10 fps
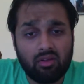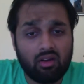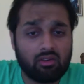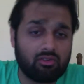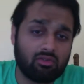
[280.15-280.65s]

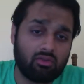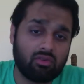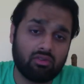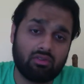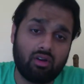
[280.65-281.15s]
Doctor's
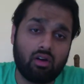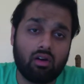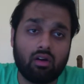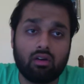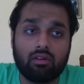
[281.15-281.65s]
orders
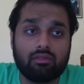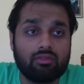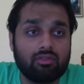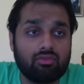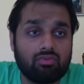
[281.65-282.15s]
are
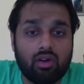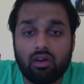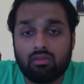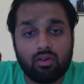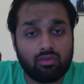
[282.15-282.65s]

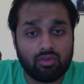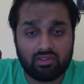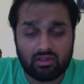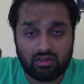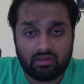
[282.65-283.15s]
12 over
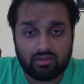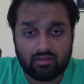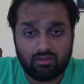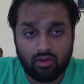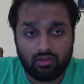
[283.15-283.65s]
6,
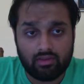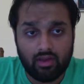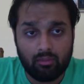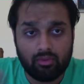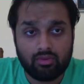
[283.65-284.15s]
for
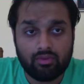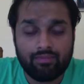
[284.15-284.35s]
example.